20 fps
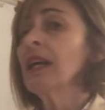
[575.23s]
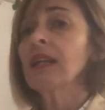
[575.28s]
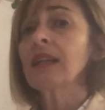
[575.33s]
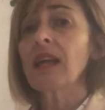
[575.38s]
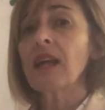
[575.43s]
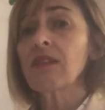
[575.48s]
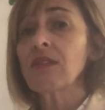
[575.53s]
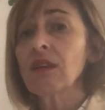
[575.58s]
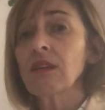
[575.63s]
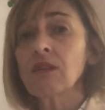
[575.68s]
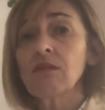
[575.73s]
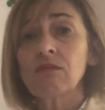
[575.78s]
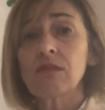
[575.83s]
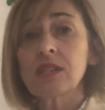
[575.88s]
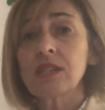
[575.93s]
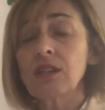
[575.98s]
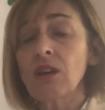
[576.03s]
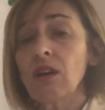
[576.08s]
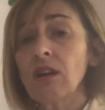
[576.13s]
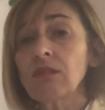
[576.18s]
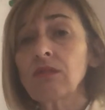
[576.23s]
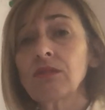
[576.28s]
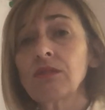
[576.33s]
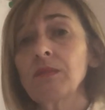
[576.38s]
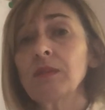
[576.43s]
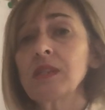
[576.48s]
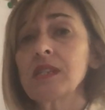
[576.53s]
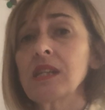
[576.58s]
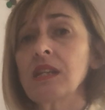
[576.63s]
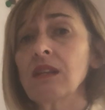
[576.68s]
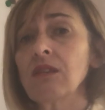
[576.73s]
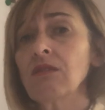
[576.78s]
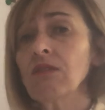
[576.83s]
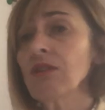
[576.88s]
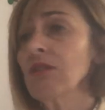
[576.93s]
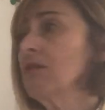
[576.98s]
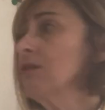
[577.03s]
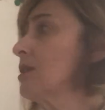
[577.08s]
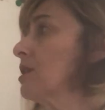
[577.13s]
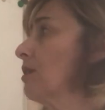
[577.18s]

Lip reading: Gather recycled materials.